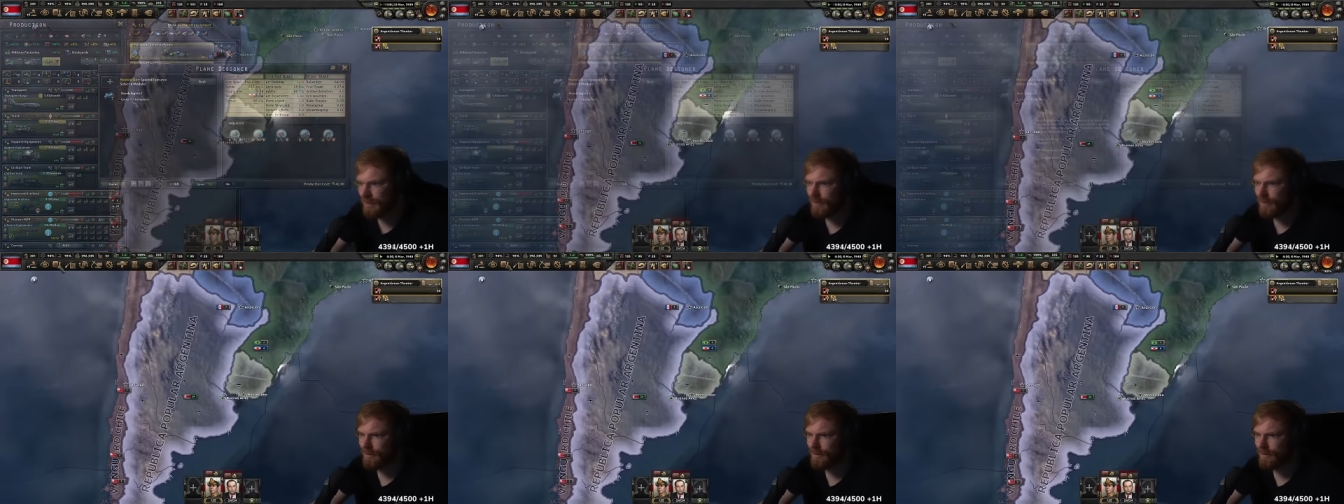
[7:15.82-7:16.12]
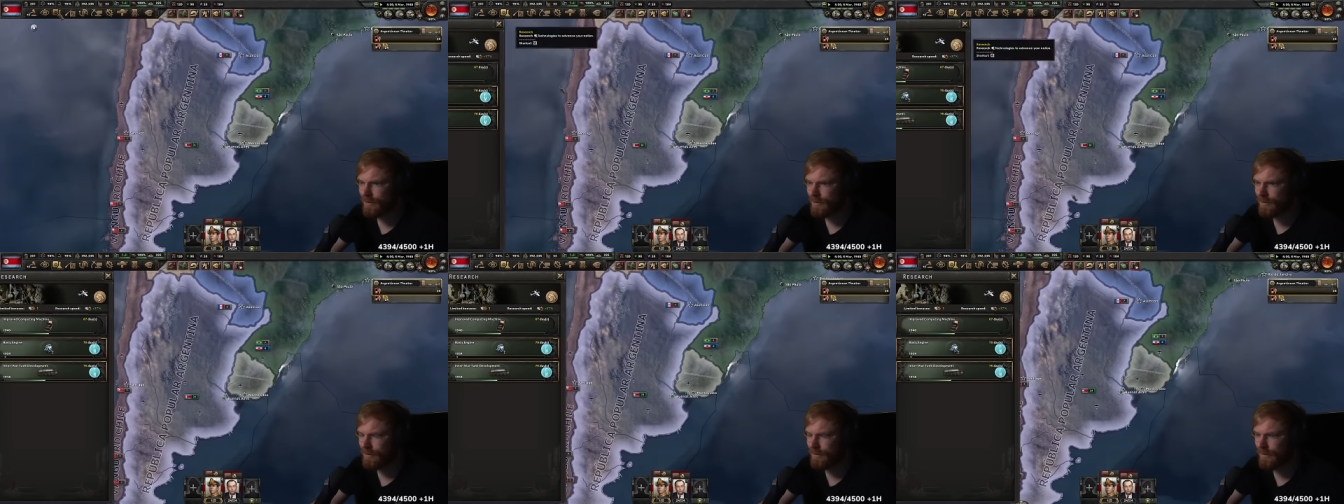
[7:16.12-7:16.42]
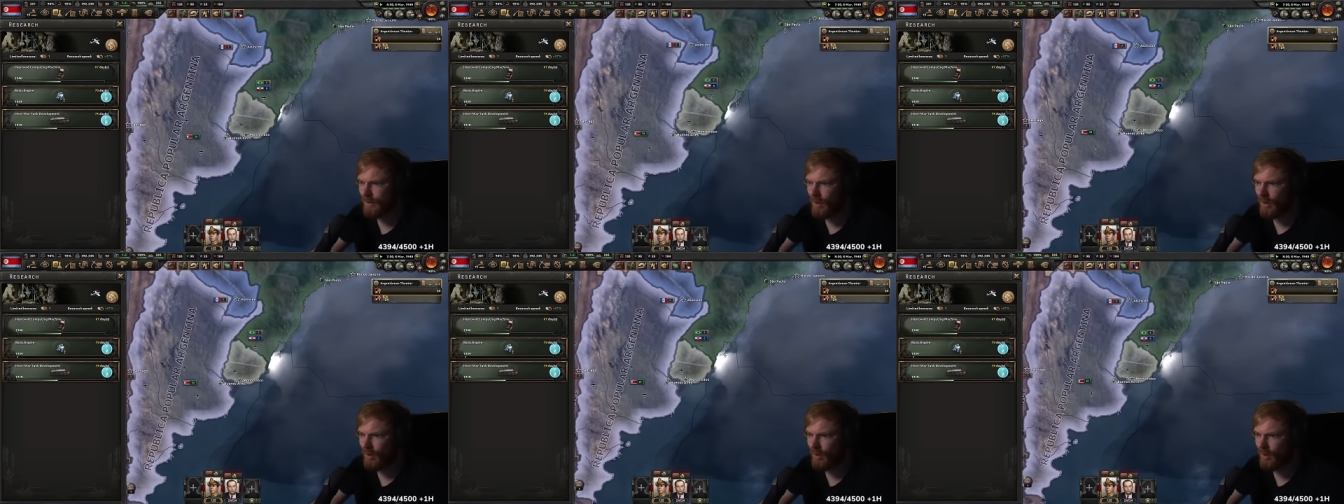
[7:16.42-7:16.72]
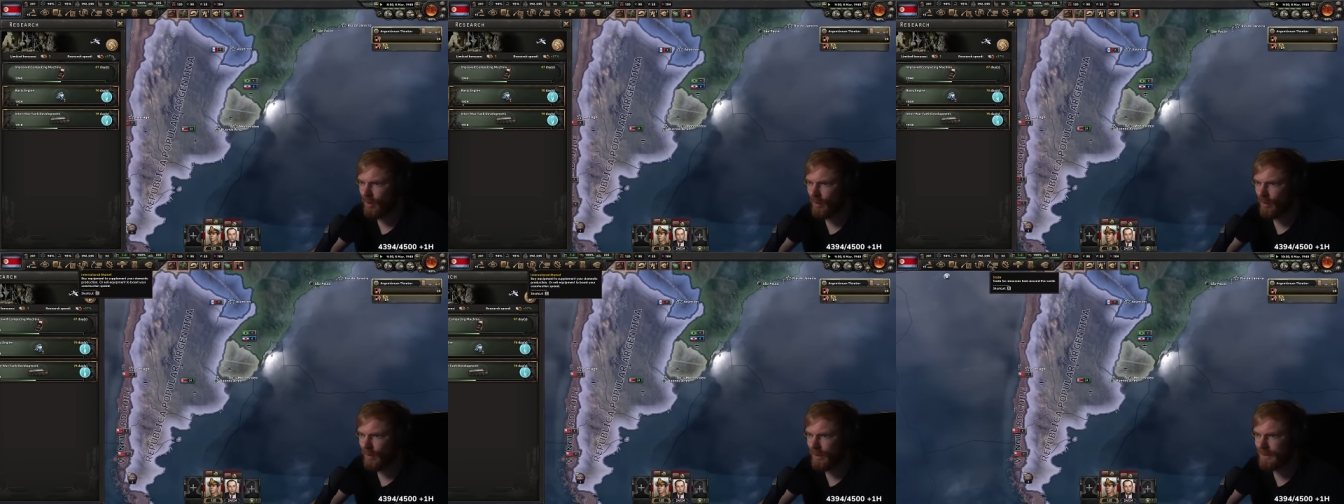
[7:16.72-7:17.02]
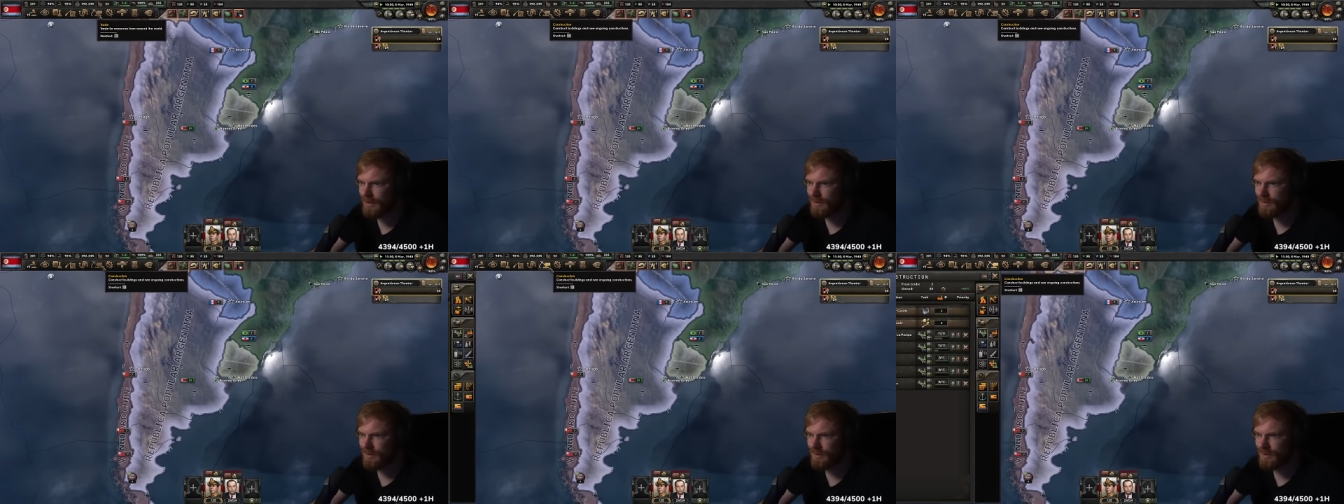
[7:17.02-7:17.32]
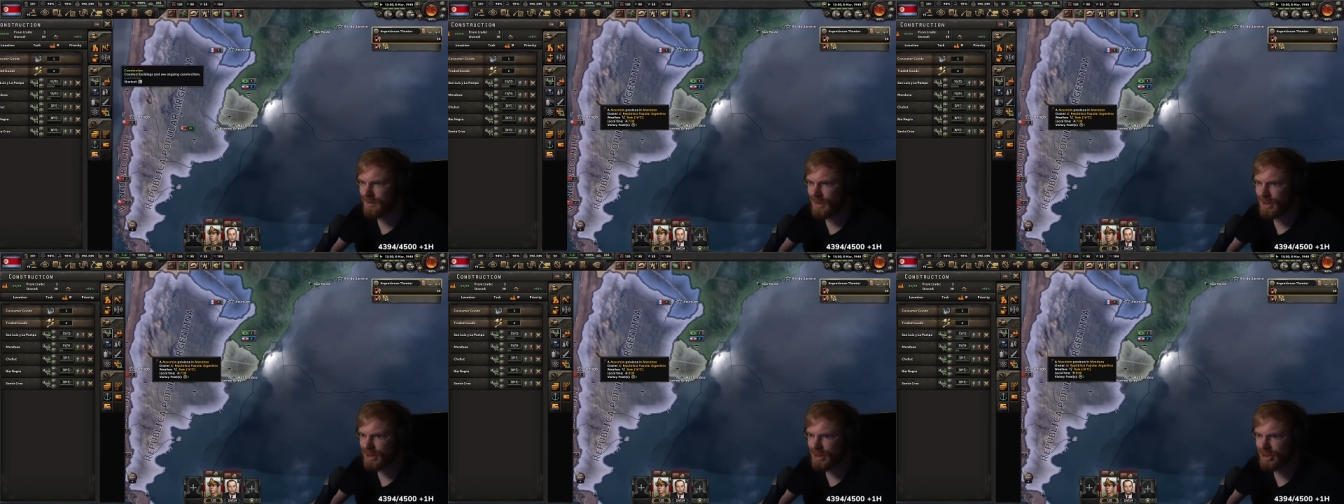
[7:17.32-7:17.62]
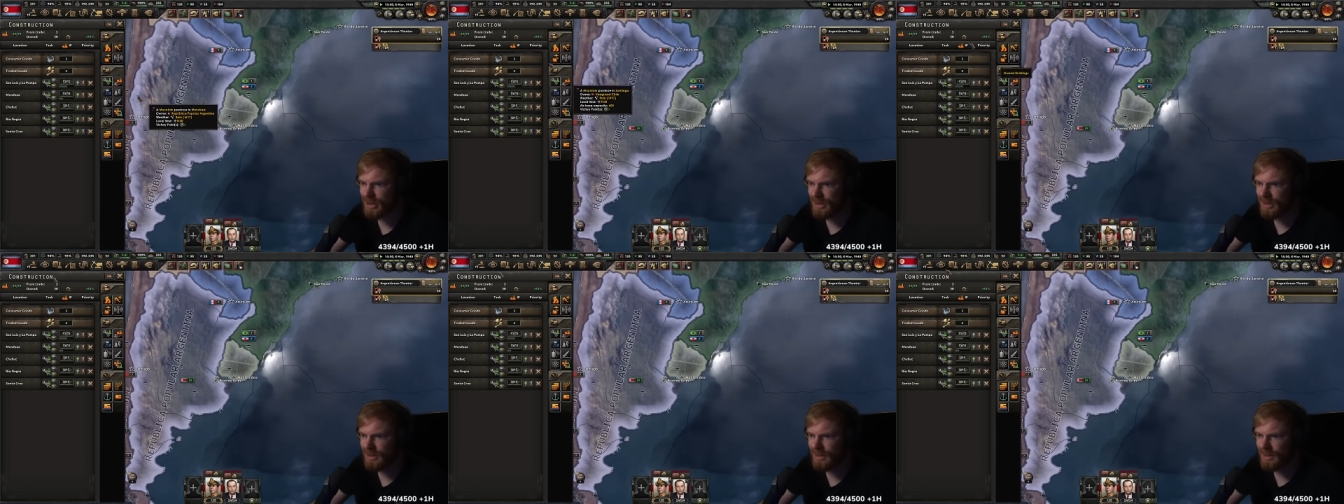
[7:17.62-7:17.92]
So, I need to attack
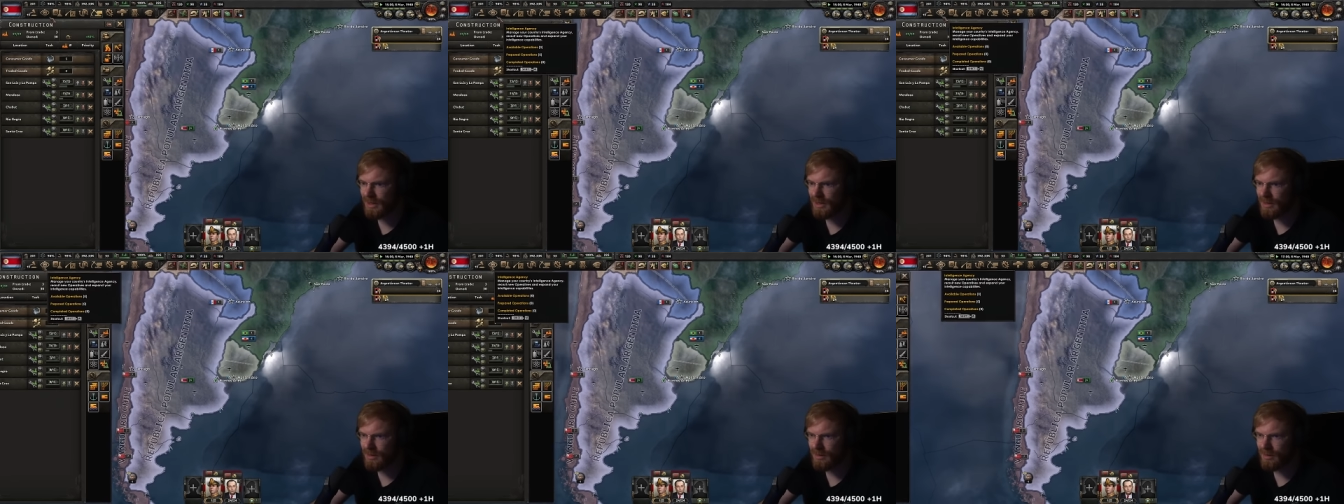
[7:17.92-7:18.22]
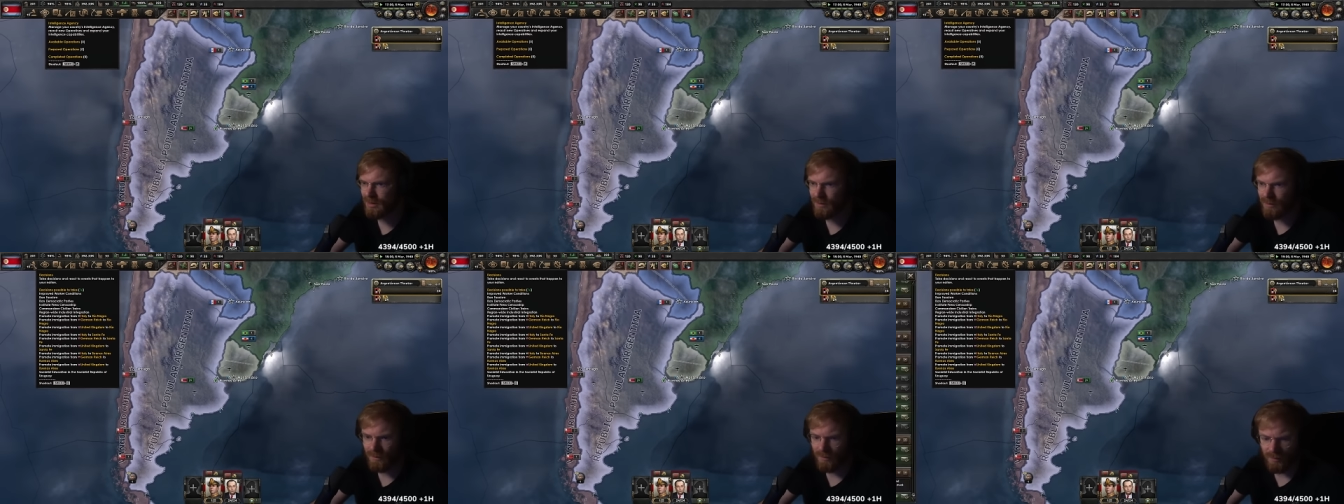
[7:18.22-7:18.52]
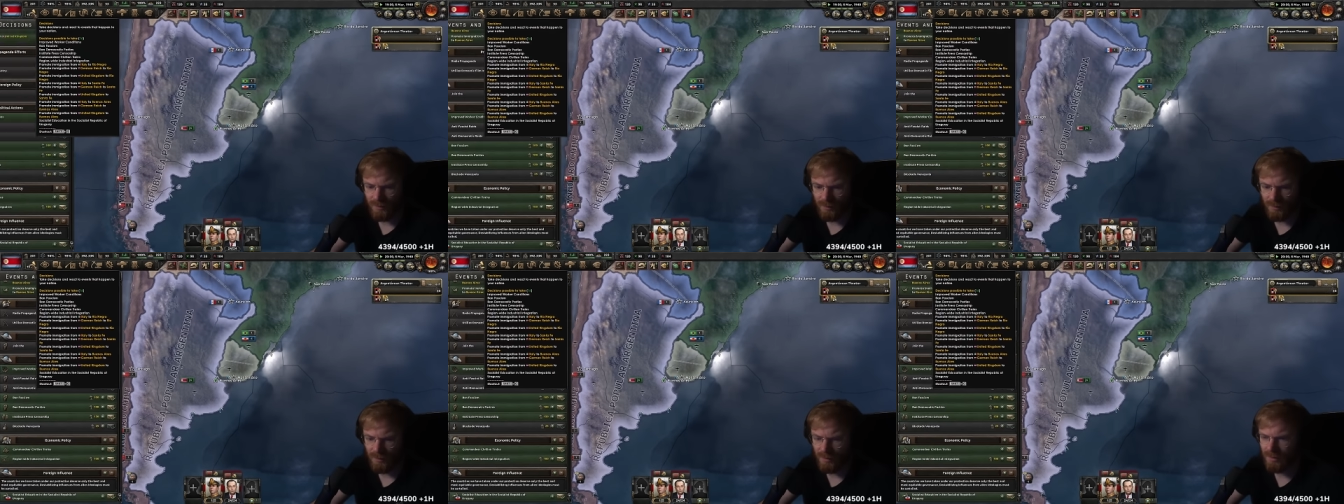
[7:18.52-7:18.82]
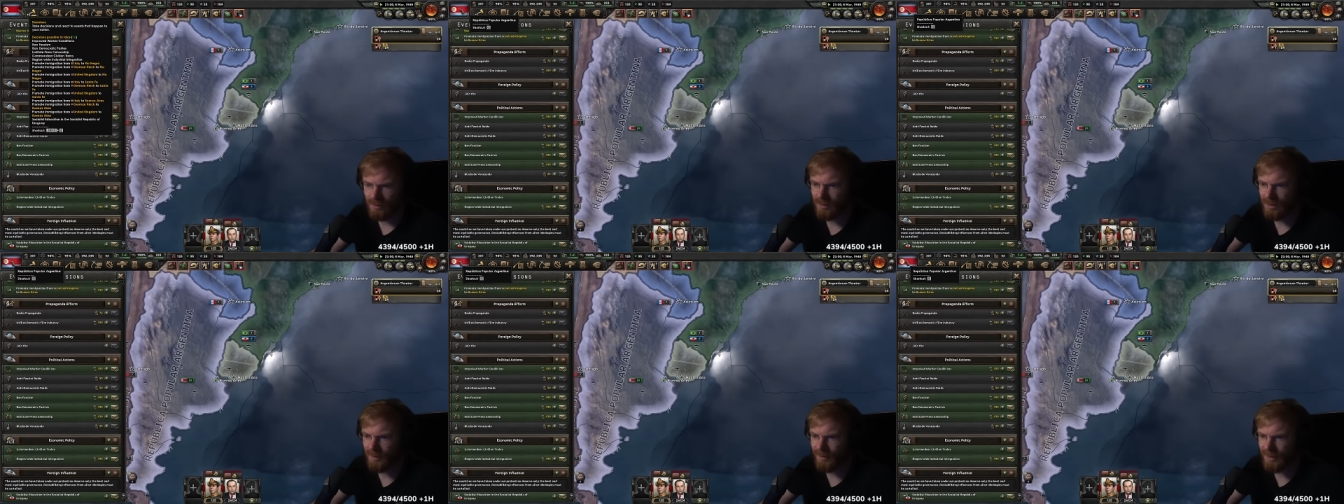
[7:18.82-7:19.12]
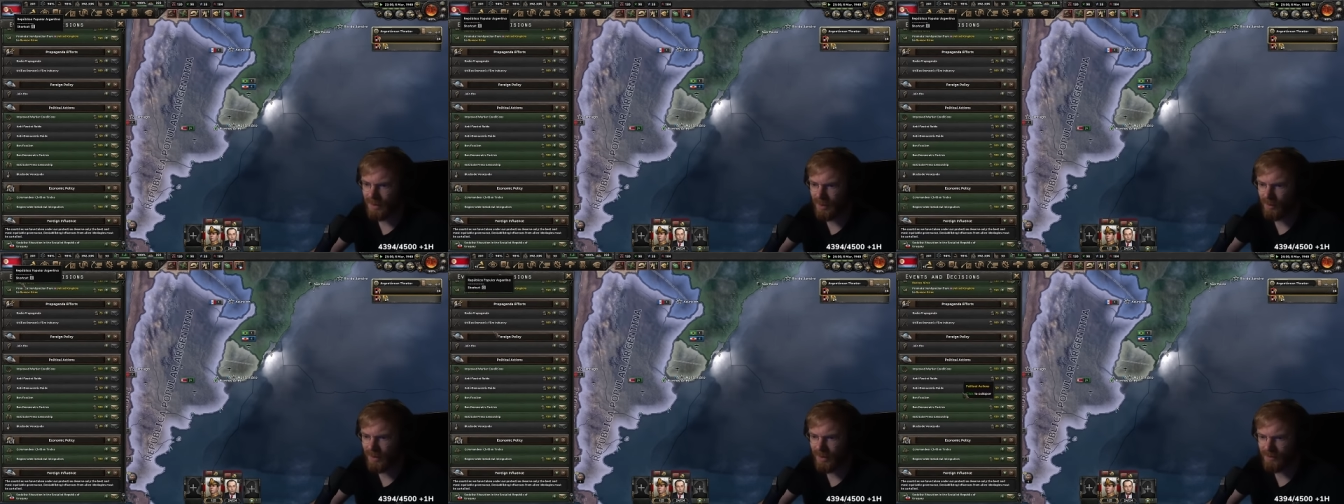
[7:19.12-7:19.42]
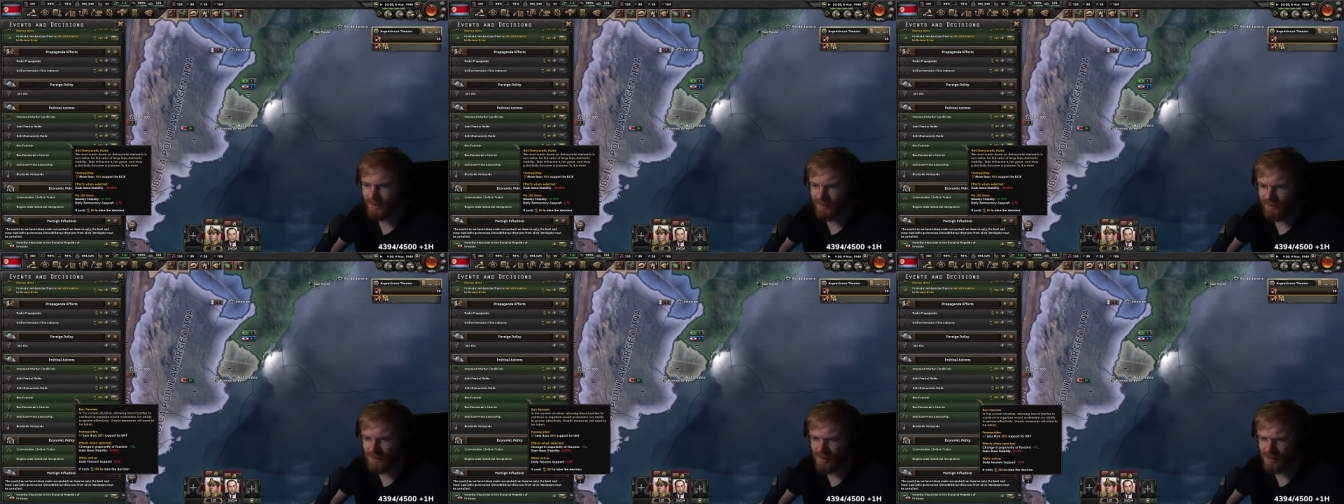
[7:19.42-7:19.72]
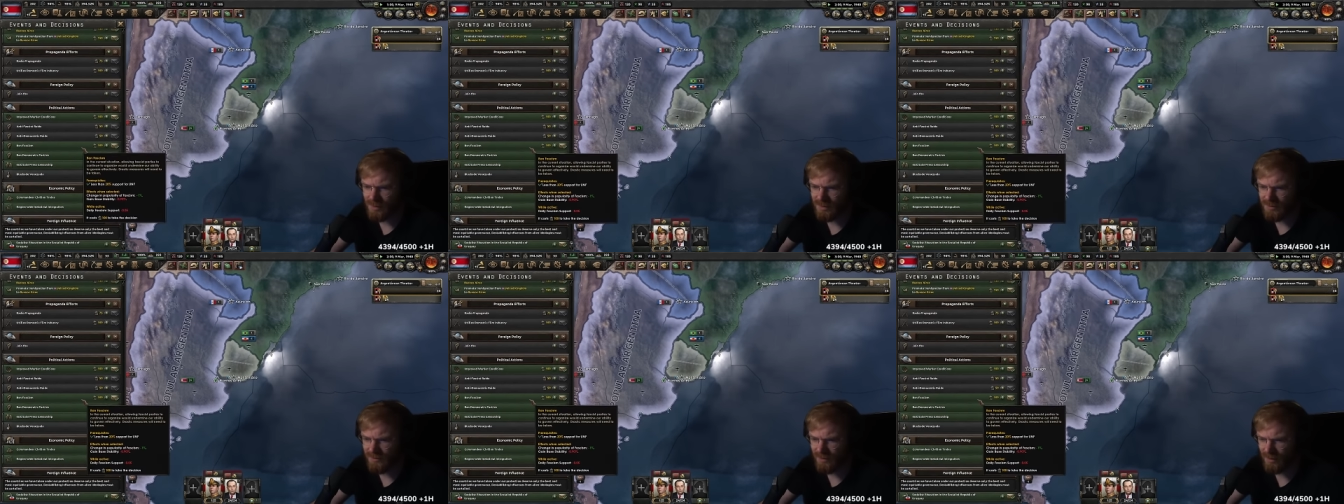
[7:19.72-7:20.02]
Chile soon. I'm kind of waiting for the
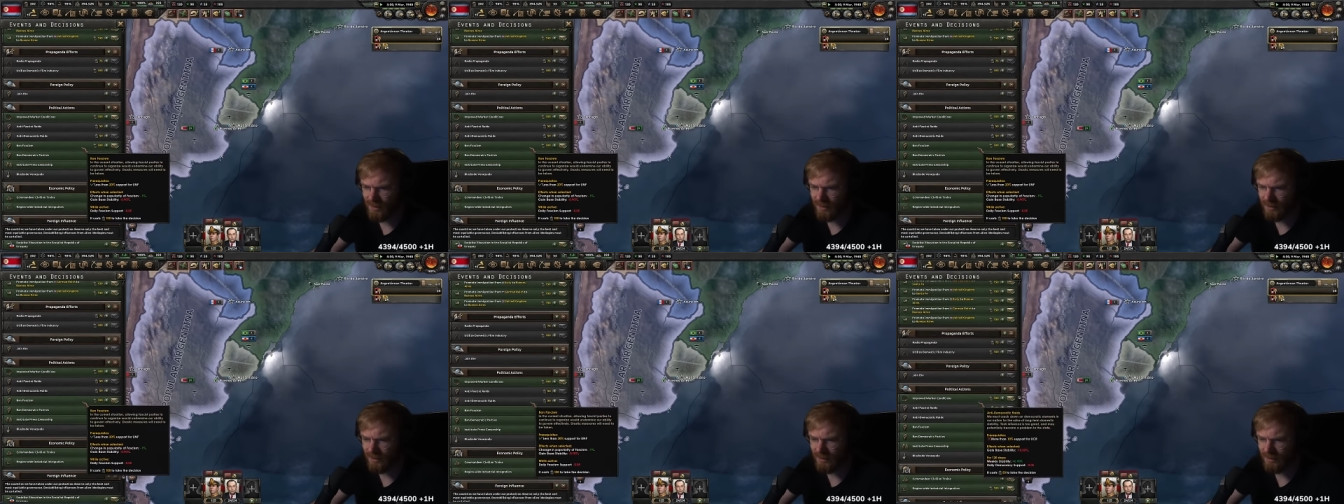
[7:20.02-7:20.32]
focus for it.